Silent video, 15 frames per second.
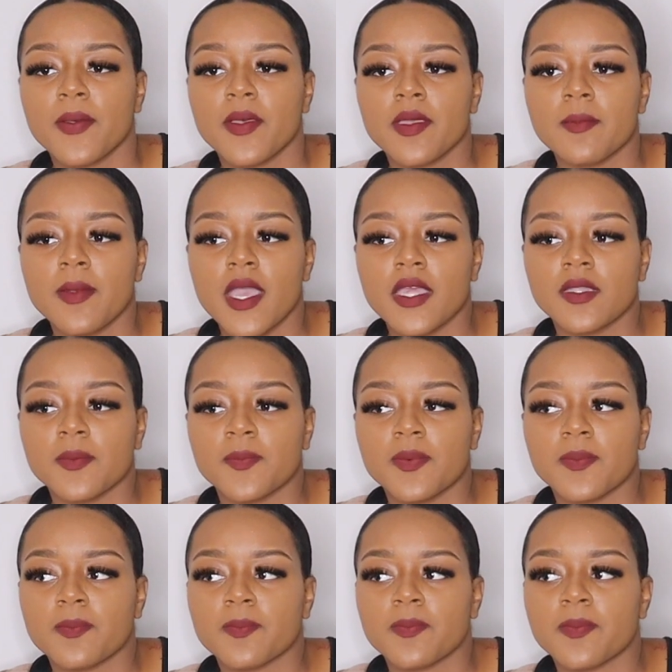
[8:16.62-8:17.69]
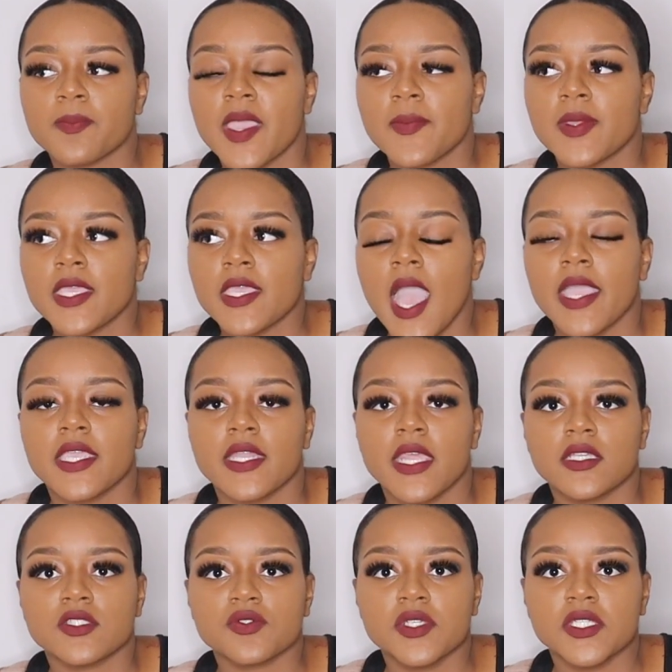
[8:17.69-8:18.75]
put my maybe I can
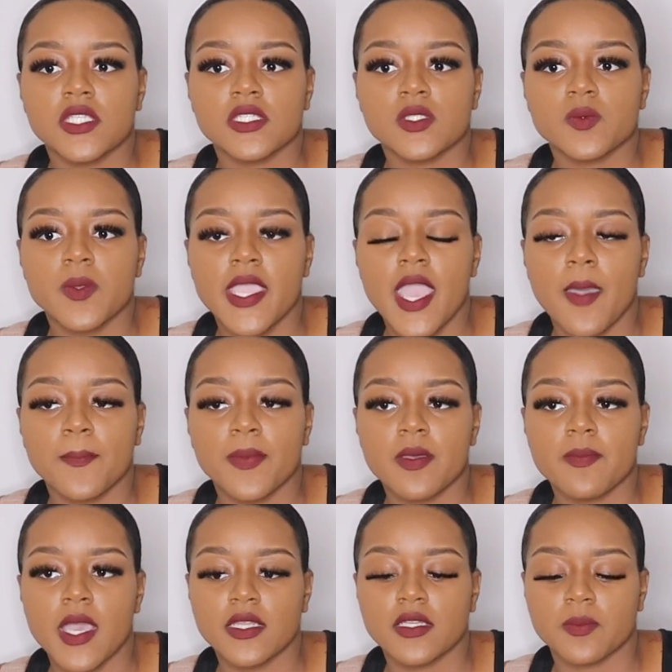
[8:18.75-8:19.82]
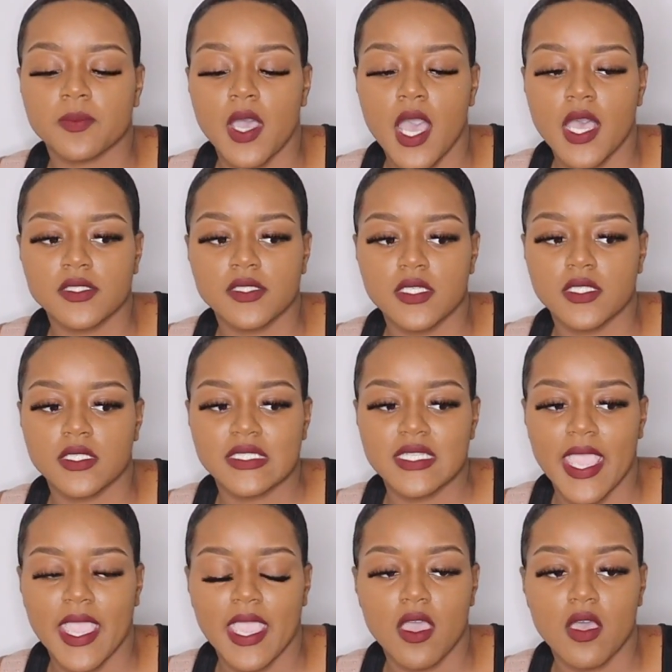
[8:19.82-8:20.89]
answer it this way. I put my deposit
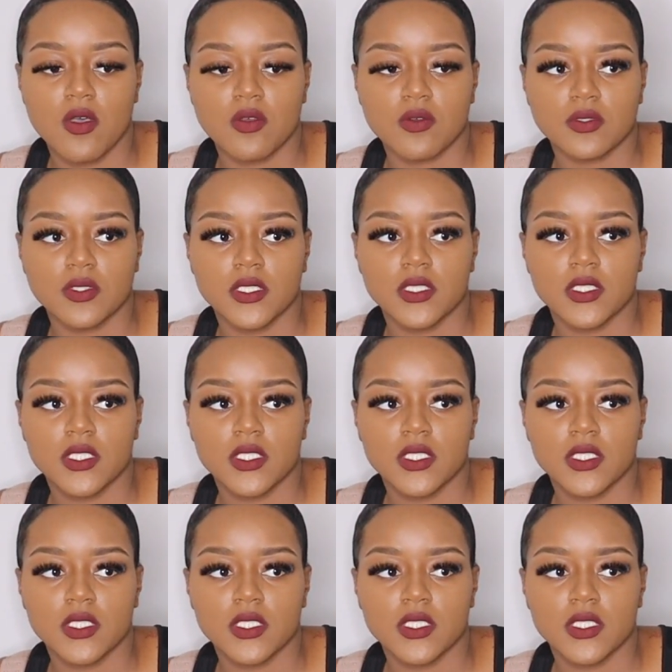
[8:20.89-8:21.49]
down.